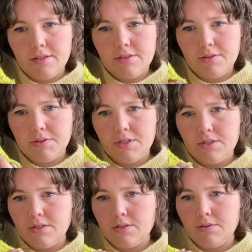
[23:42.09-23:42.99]
So it's
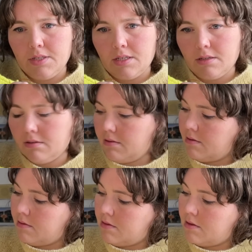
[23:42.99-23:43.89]
just using
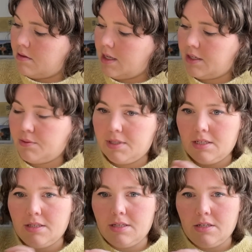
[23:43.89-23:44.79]
like
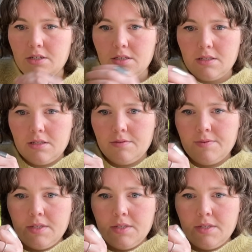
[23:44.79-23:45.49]
twisted stitches.